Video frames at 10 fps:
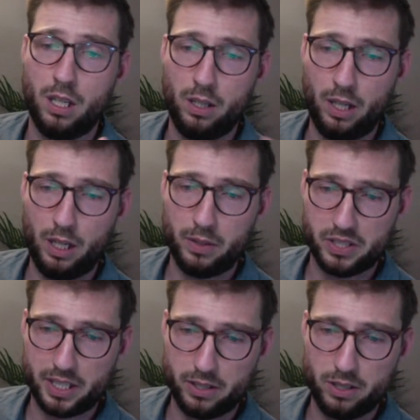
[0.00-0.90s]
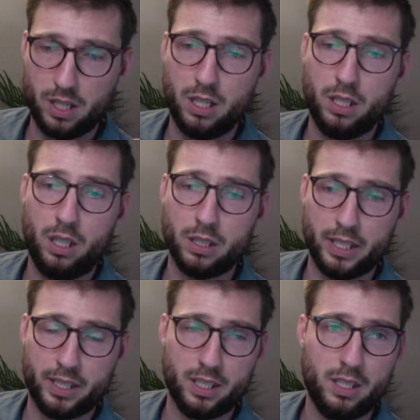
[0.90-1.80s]
What should I do?
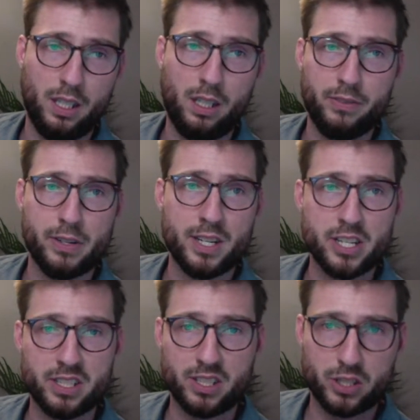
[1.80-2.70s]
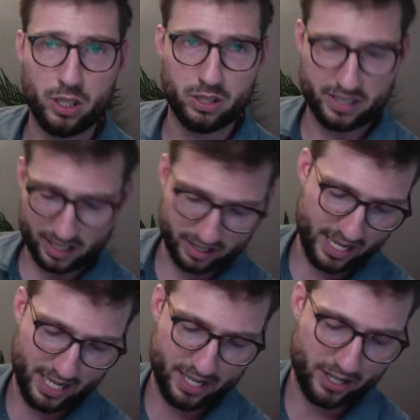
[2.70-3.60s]
Okay. If you aren't using Solo Settle
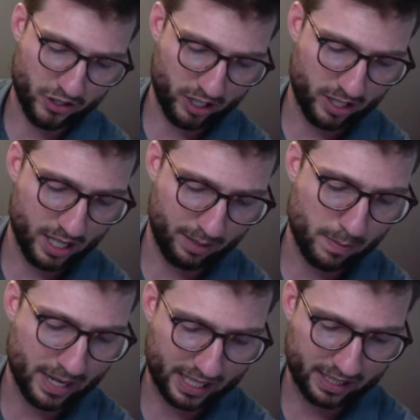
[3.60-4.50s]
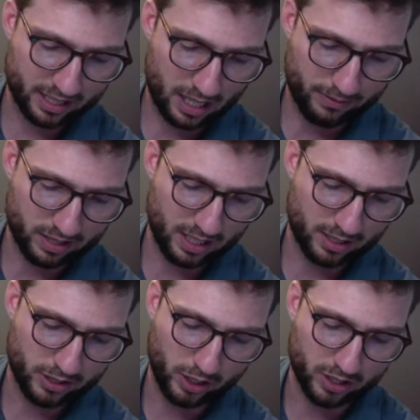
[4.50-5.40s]
yet, you should be making these offers on
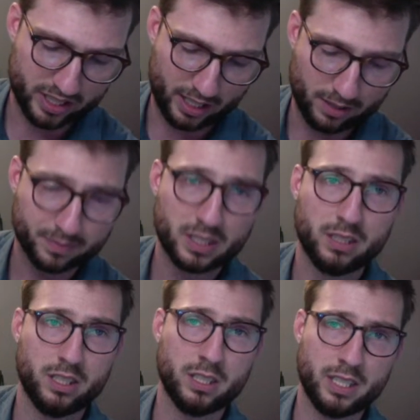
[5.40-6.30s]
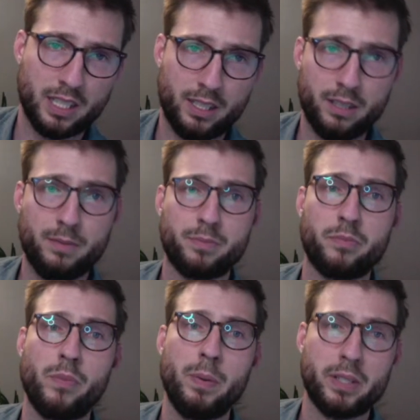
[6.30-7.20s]
Solo Settle. So just
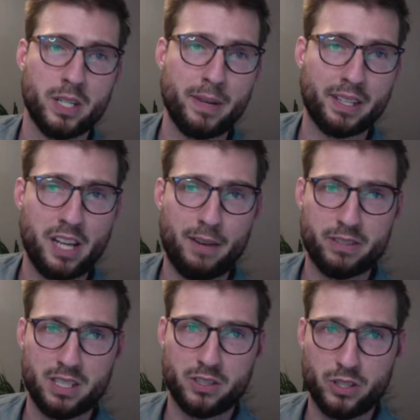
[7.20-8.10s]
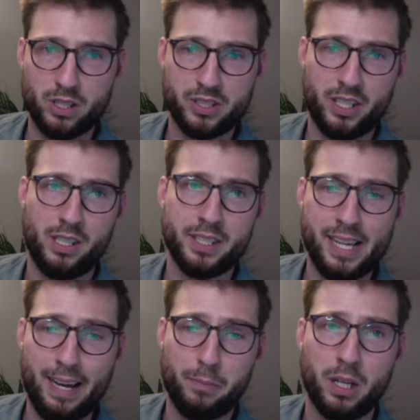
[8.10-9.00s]
make sure you make the offers on Solo Settle on the
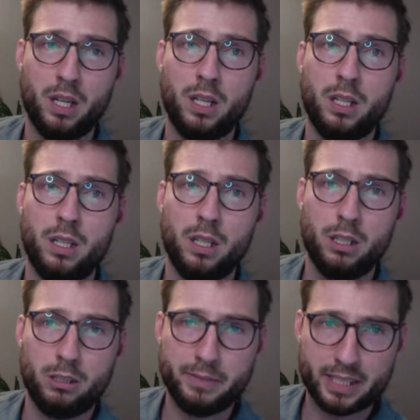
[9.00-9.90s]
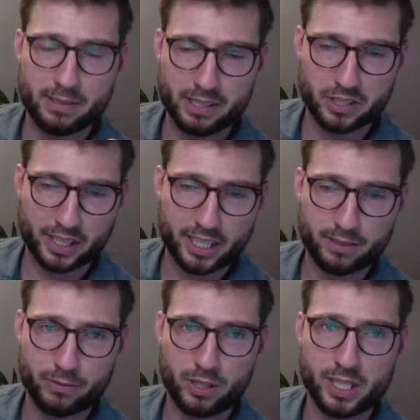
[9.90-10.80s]
app. I'll make it real secure
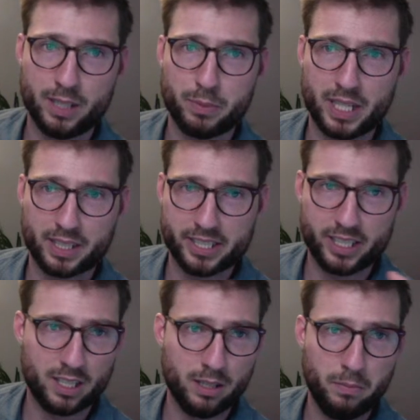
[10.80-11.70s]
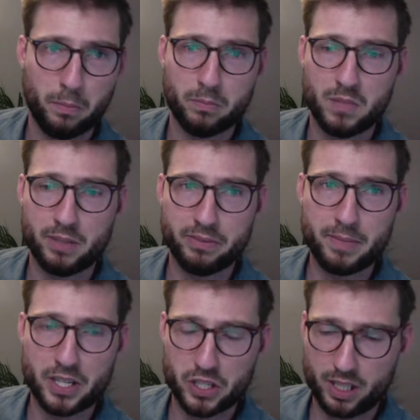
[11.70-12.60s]
for you, protect your
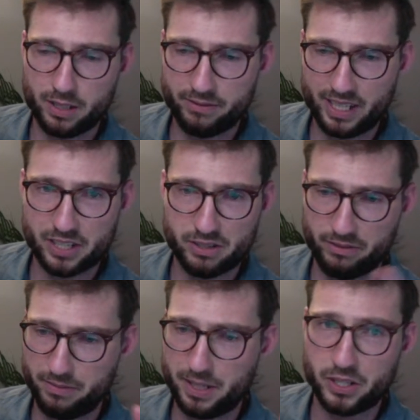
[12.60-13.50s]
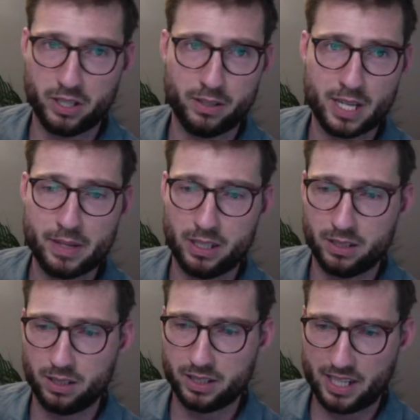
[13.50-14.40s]
information, financial information,
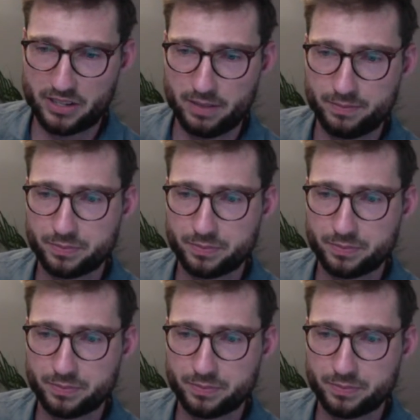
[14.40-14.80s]
email, etc.